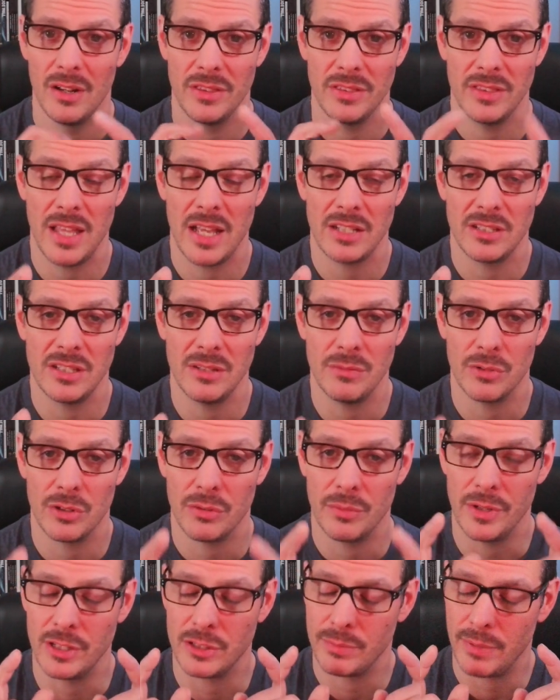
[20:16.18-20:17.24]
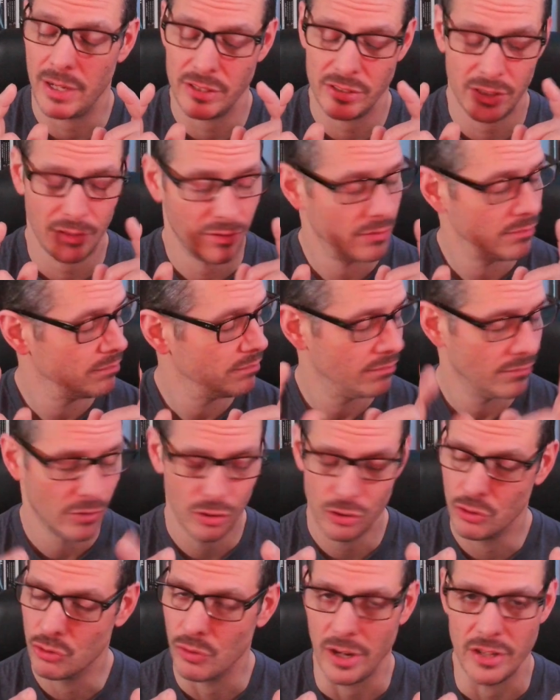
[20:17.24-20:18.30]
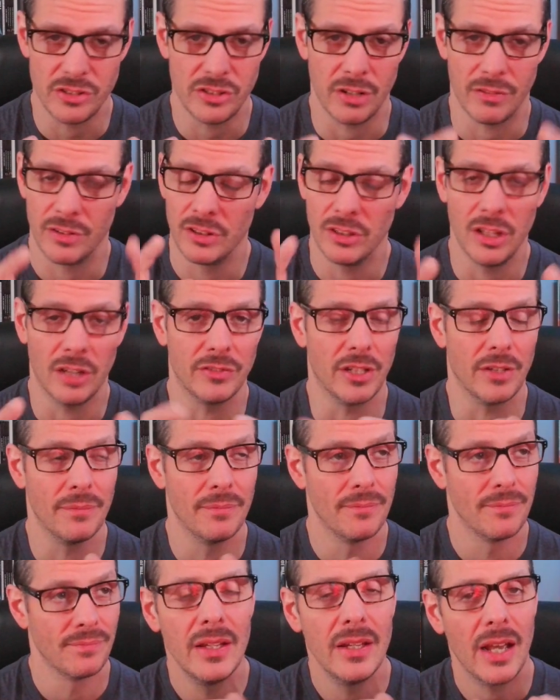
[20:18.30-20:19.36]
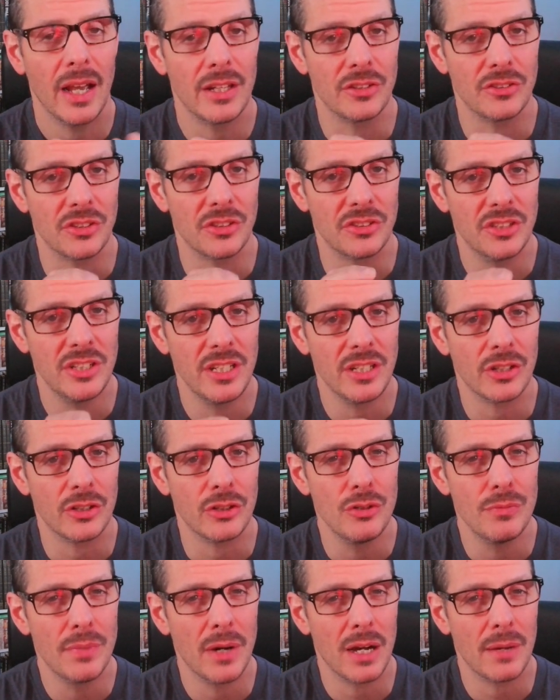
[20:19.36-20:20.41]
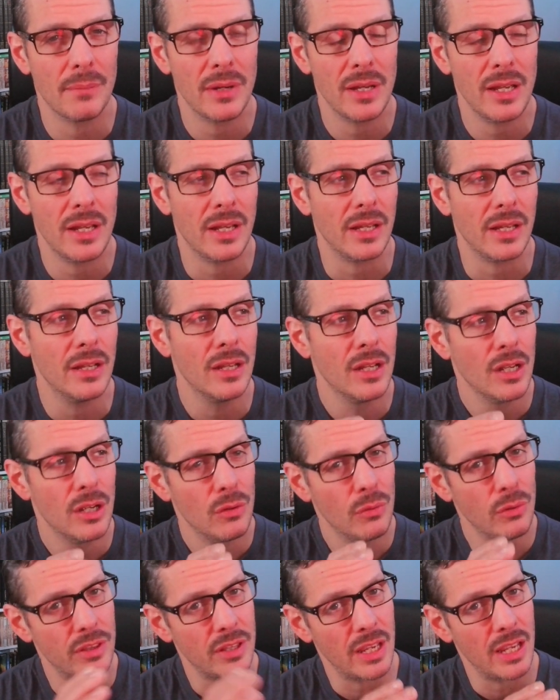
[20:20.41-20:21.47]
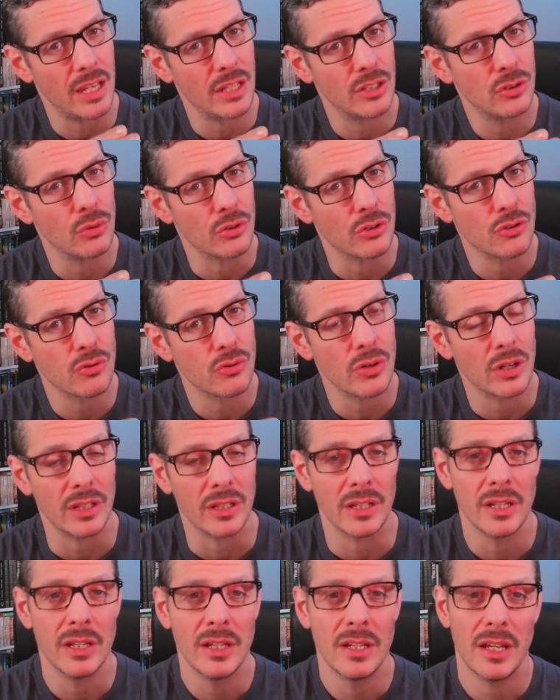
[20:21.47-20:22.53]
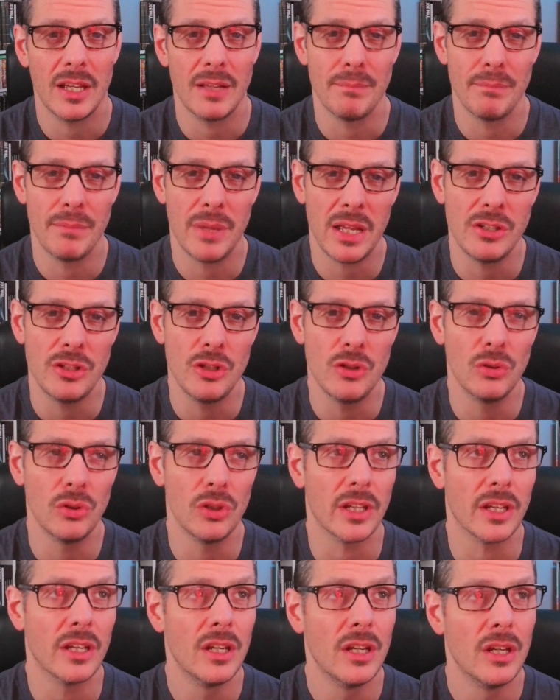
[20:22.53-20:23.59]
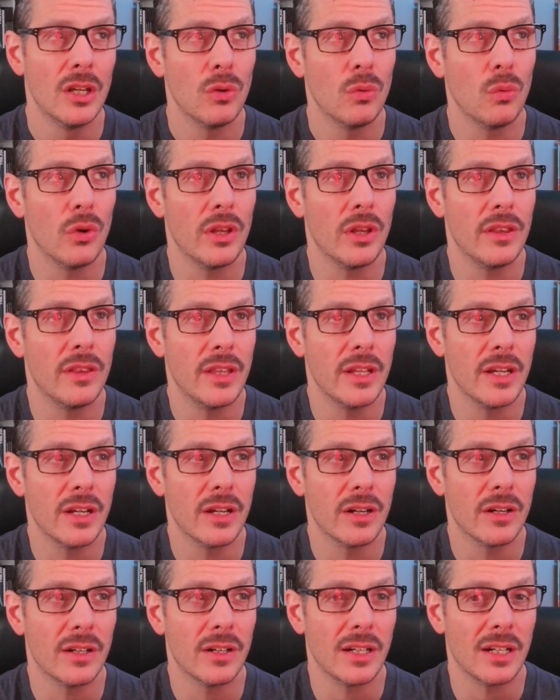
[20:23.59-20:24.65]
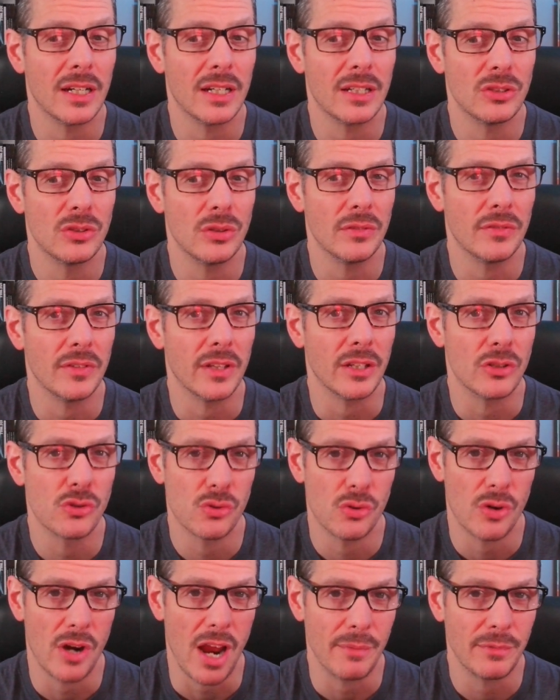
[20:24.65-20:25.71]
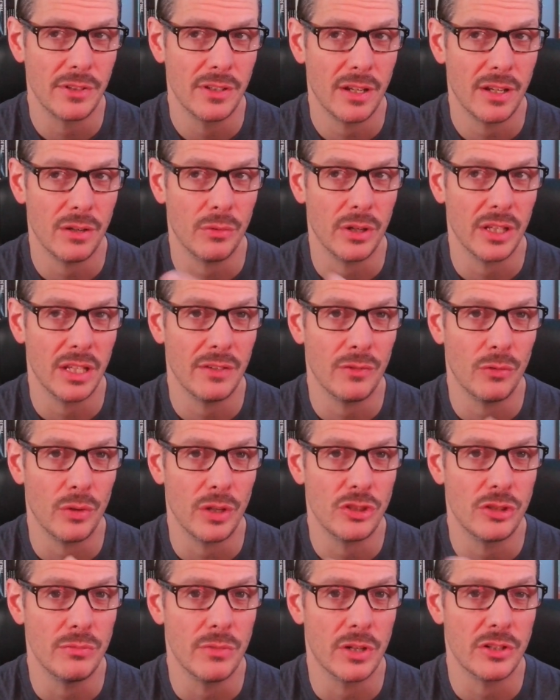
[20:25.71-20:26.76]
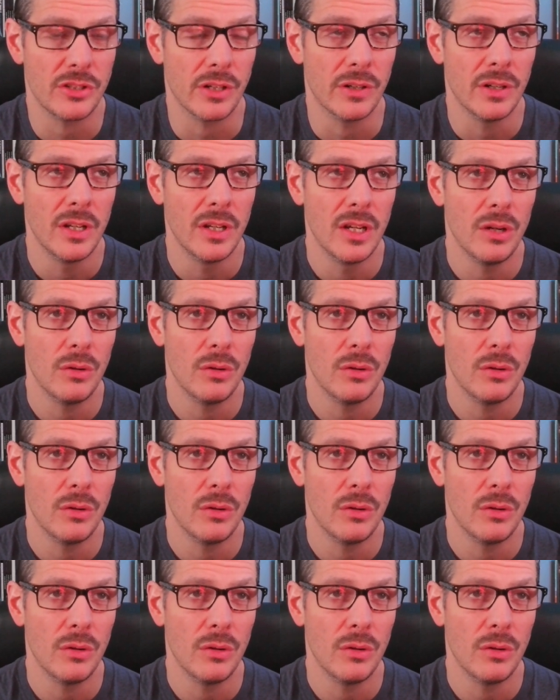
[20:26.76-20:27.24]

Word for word: that scene with her being spy stuff, great stuff, loved it and there's a scene on New Pompeii with Antor Trelig and Ben Yulin when they're uh, sort of like trapped. I don't want to give away too much here.